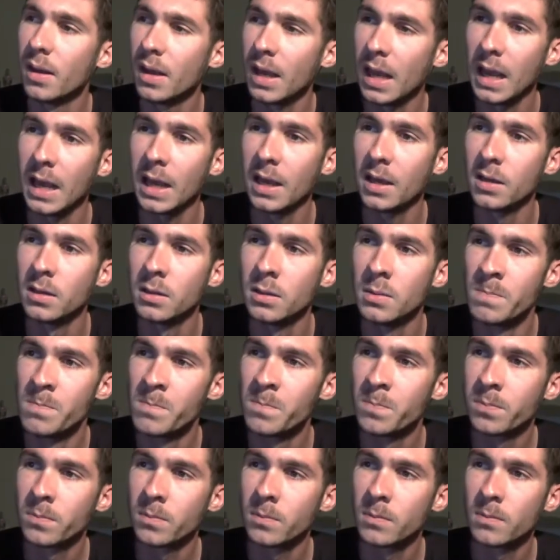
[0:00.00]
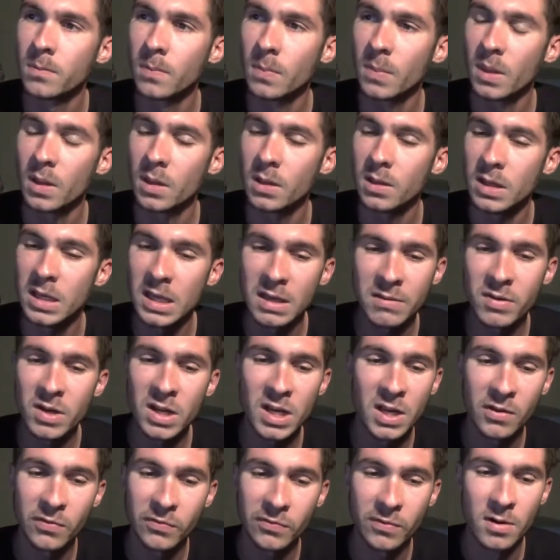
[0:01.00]
And even
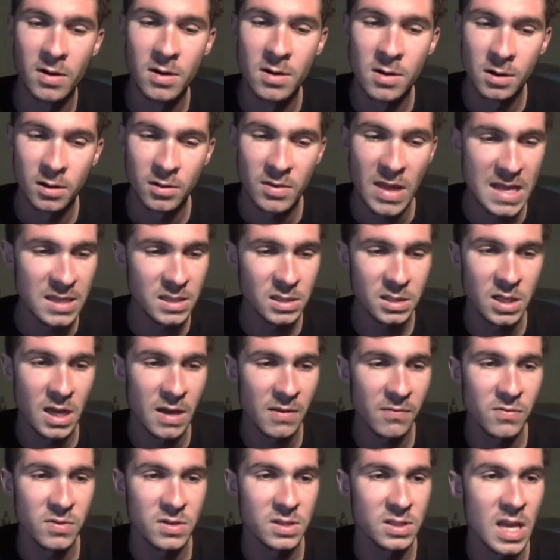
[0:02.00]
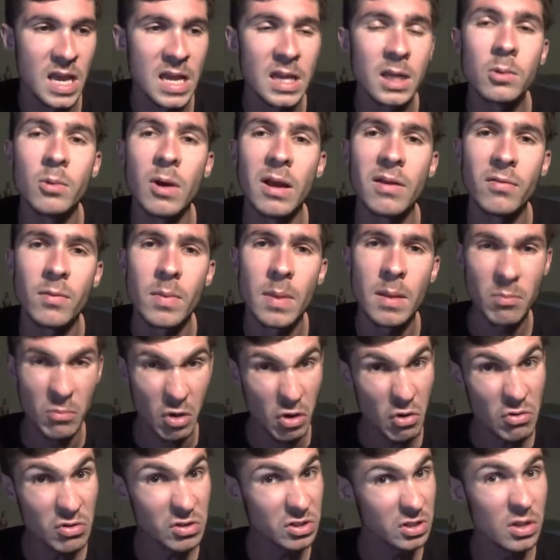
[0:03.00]
if that stuff is taken away from them,
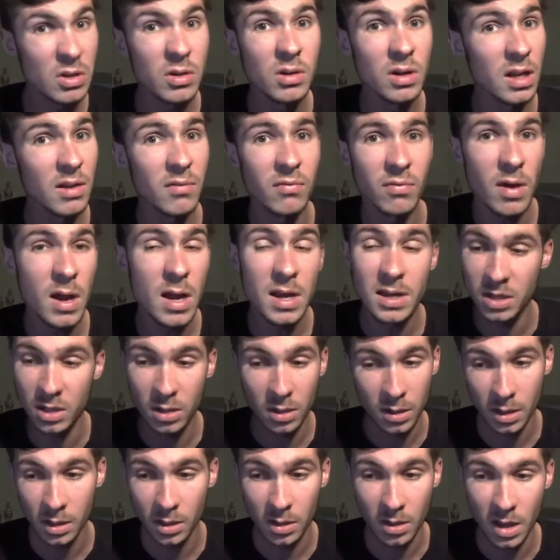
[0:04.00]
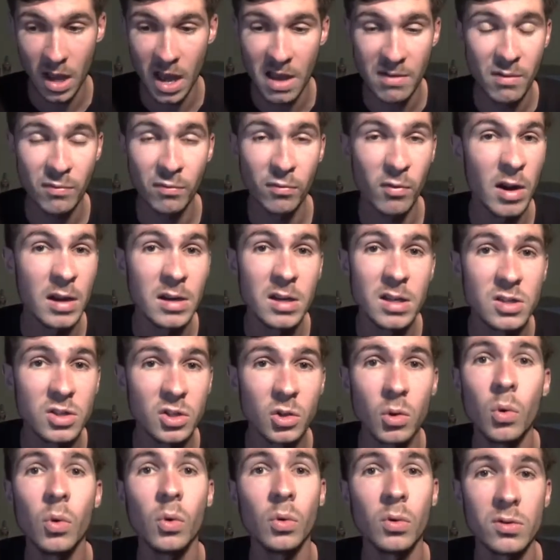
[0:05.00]
they're still going to find, you know, have a friend at
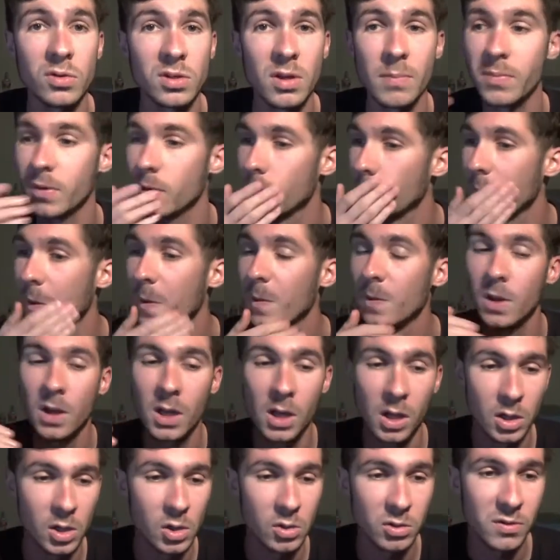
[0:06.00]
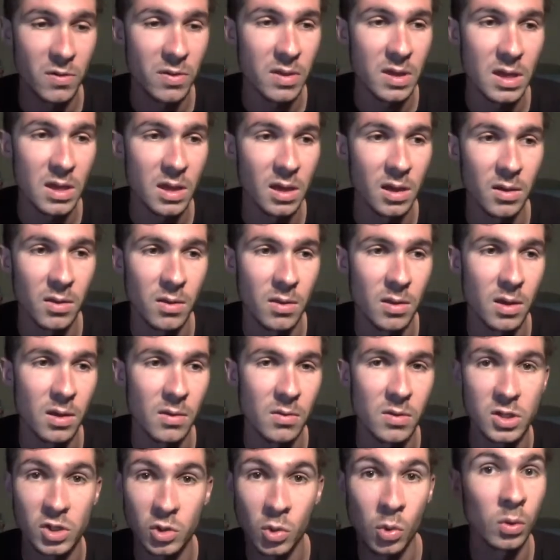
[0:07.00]
school or something, or go go to the uh, the,
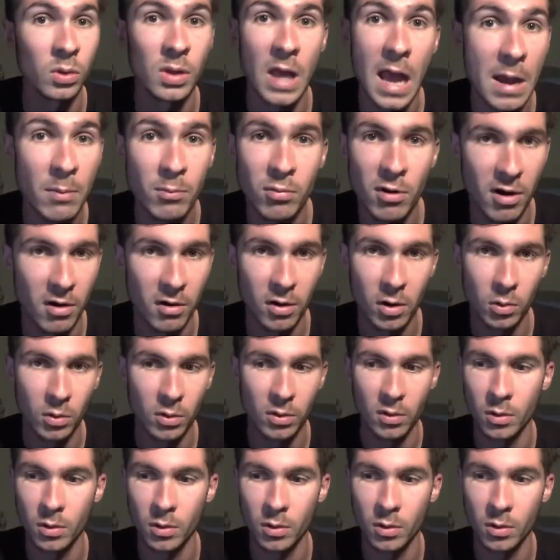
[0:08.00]
the school library, or,